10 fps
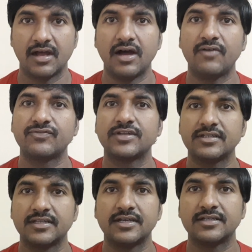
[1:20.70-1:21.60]
After
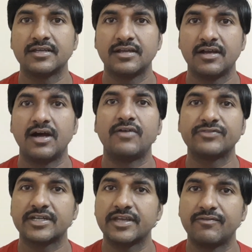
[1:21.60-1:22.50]
that,
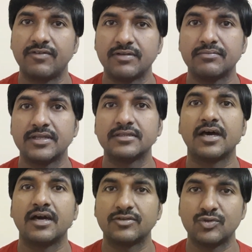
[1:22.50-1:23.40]
after a 1 month
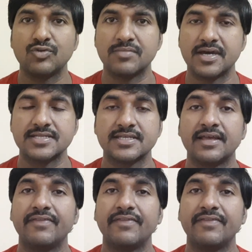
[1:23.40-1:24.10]
or 2 months,